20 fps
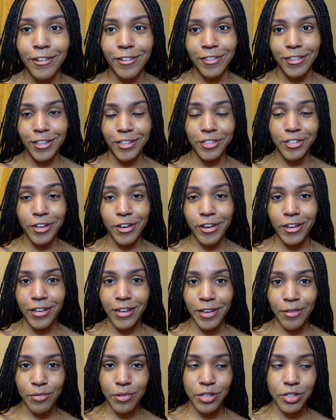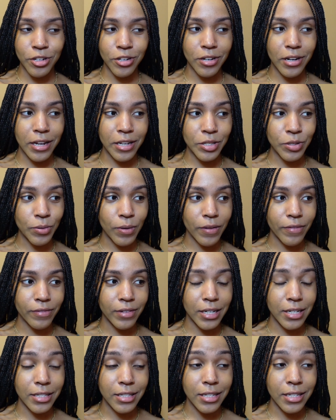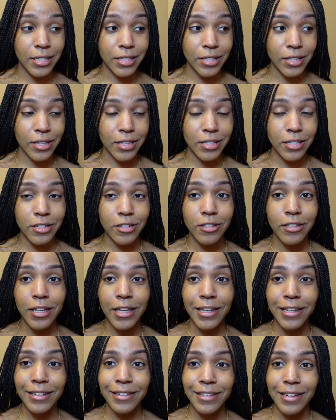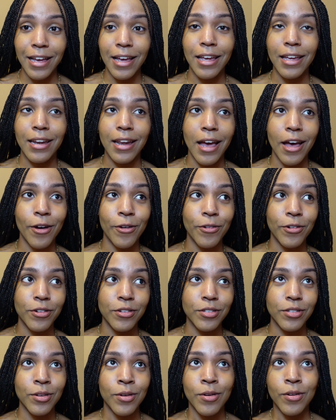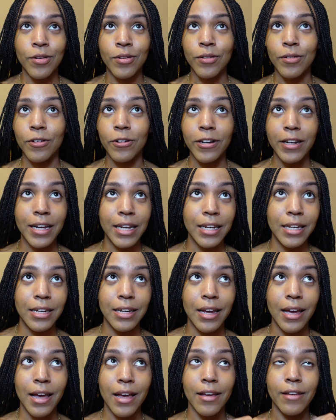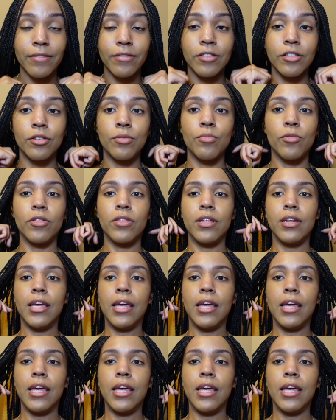on the dot and we started at 12:19, so this took like 9 hours or 8.5, a little more than